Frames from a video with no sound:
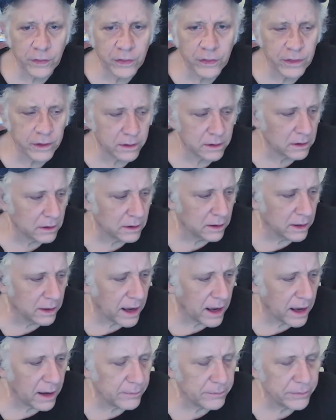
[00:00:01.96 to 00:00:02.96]
With the
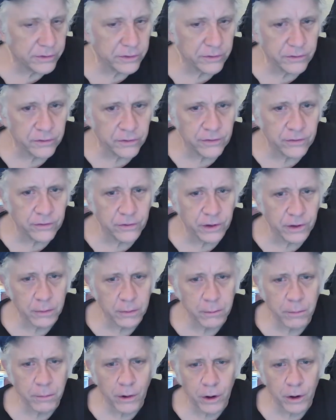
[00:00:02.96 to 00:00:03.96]
collapse of the
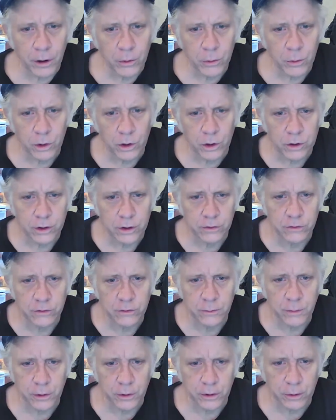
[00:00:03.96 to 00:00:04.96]
Frick Park
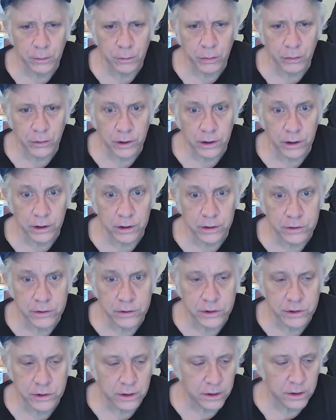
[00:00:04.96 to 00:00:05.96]
Wilkinsburg
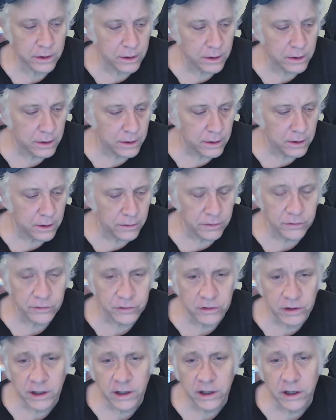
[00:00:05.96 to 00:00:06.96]
Bridge,
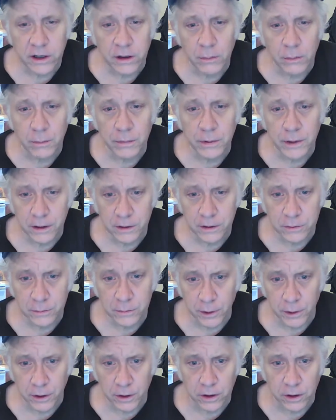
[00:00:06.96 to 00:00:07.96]
the city of
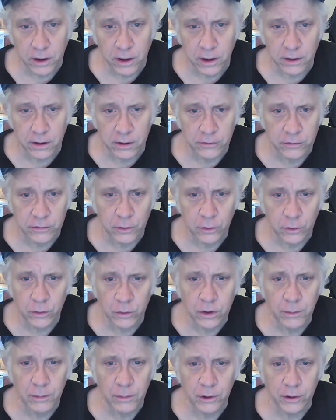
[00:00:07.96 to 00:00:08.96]
Pittsburgh and its
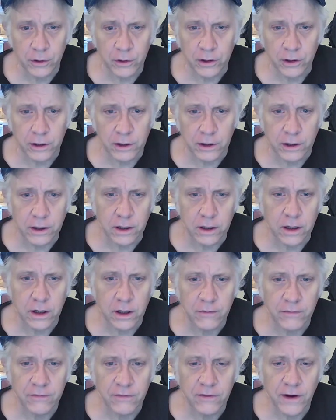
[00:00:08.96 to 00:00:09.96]
whole community
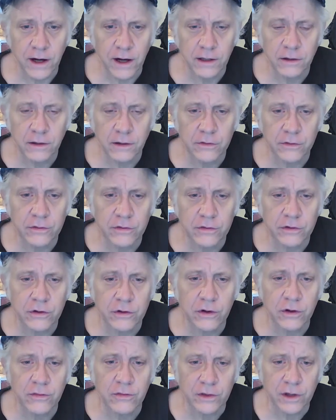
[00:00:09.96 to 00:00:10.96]
have finally
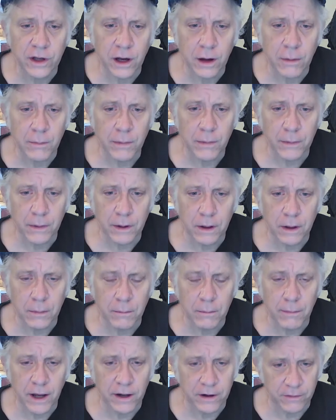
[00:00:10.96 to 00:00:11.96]
served up
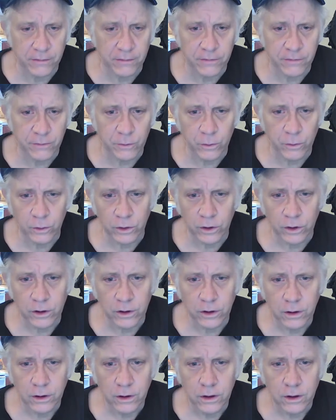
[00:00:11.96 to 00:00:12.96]
a
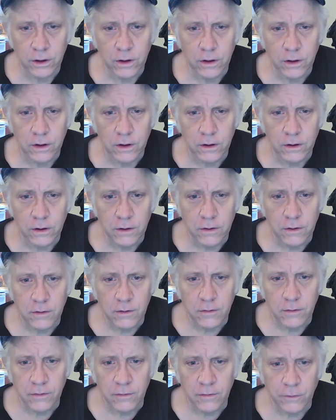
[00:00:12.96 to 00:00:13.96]
metaphor
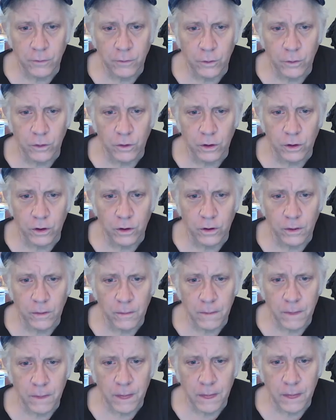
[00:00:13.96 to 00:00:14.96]

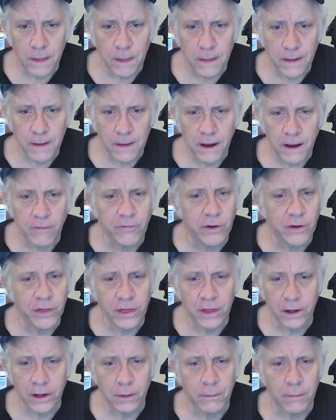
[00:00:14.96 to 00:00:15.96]
for
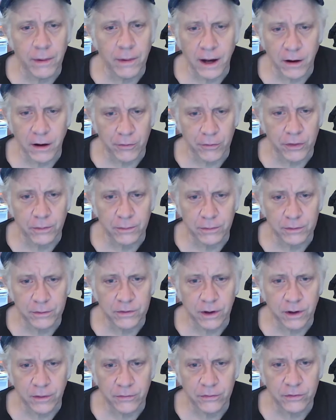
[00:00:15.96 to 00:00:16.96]
everything about
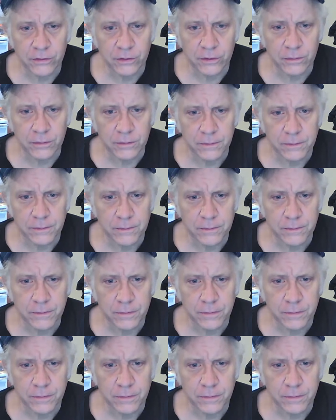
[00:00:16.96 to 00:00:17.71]
themselves.